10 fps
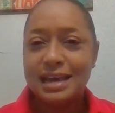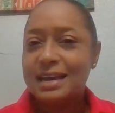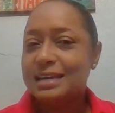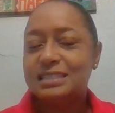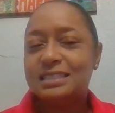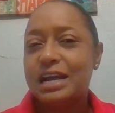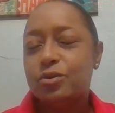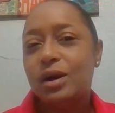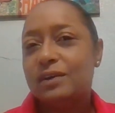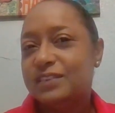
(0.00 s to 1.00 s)
is that
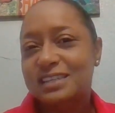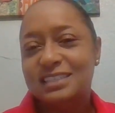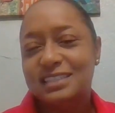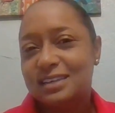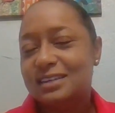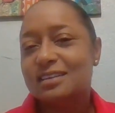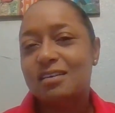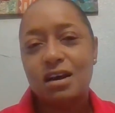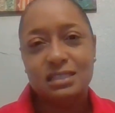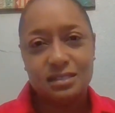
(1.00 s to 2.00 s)
you have to consider the
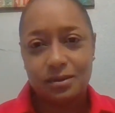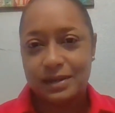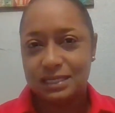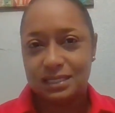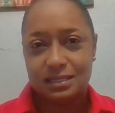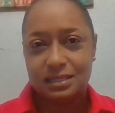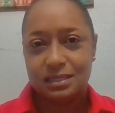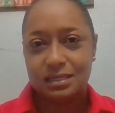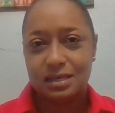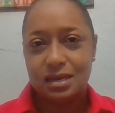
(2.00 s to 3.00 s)
consequences.